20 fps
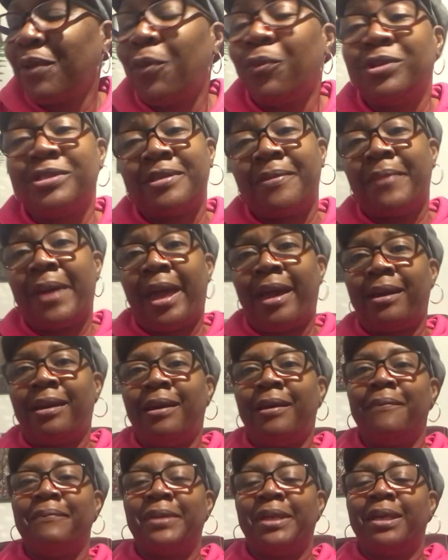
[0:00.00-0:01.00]
was a
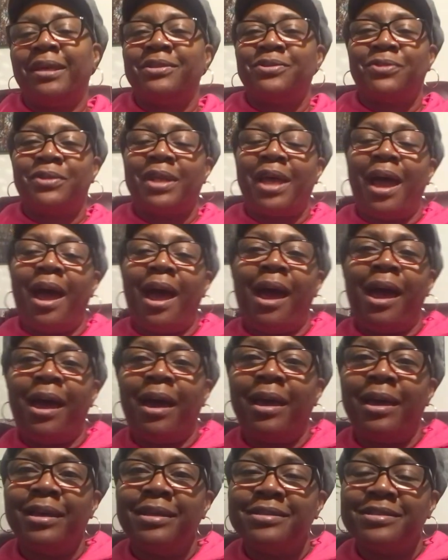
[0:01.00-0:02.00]
backup because when I
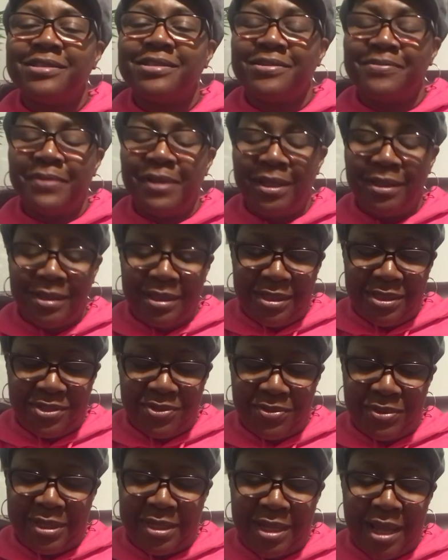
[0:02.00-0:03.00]
smelled this
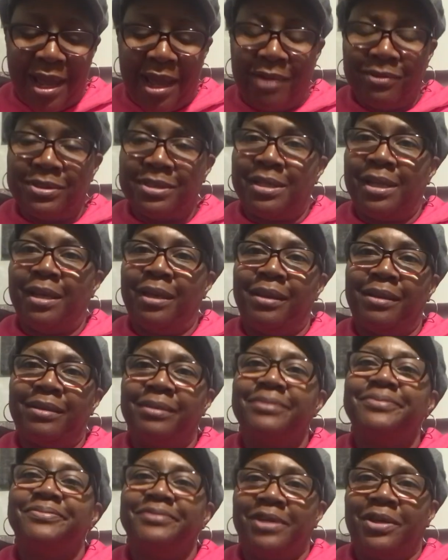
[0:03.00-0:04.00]
one, I was like,
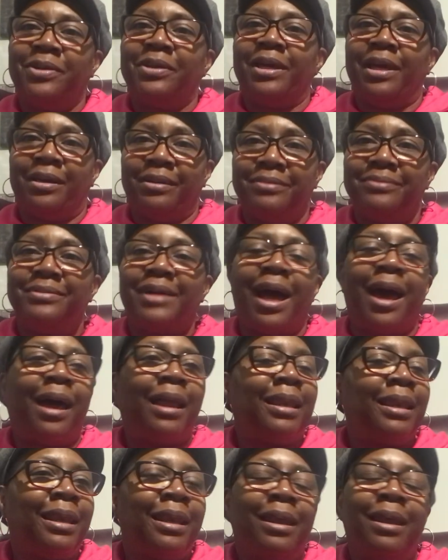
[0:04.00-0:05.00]
oh yeah, I
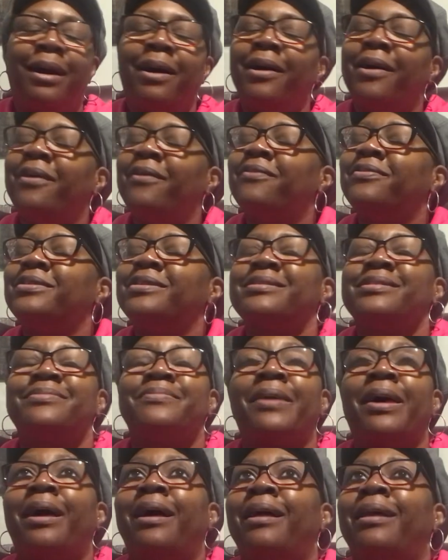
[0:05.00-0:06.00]
love the
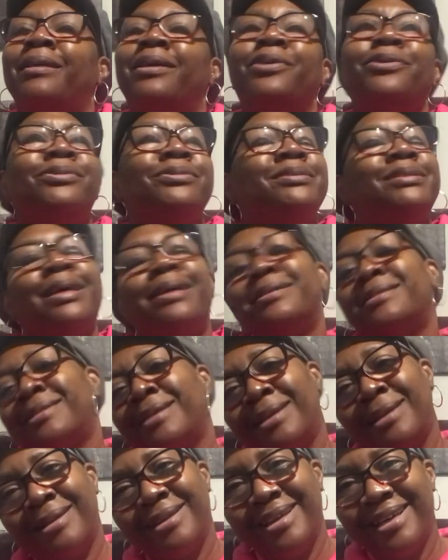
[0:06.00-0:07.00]
smell. Who
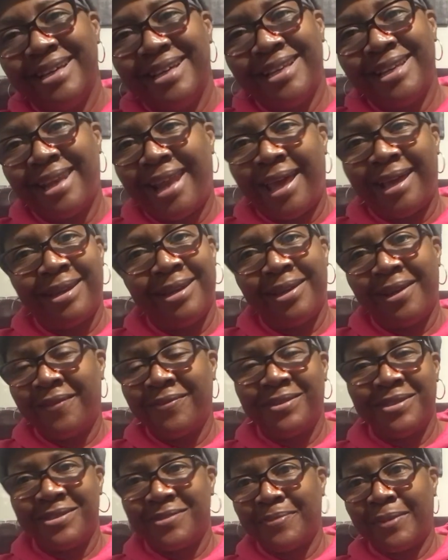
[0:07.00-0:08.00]
doesn't like love
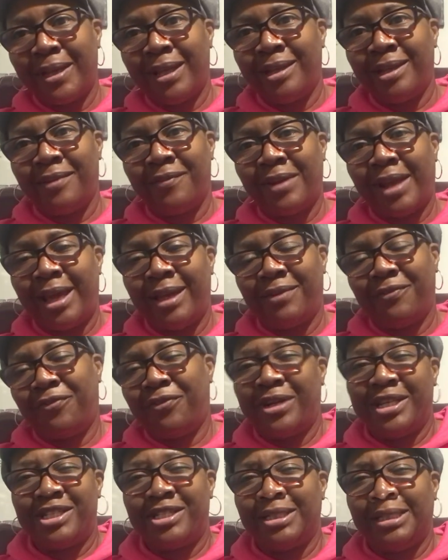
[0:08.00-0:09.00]
the smell of like
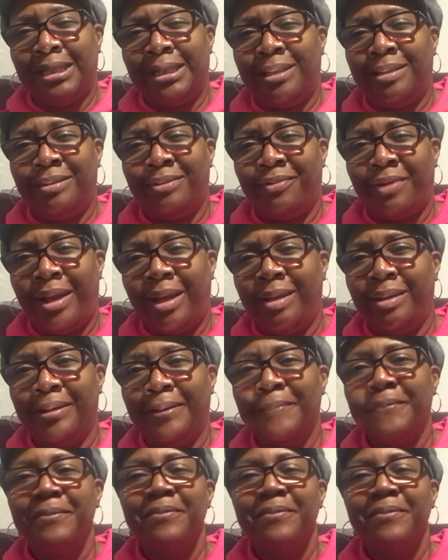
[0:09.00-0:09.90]
fresh linen, right?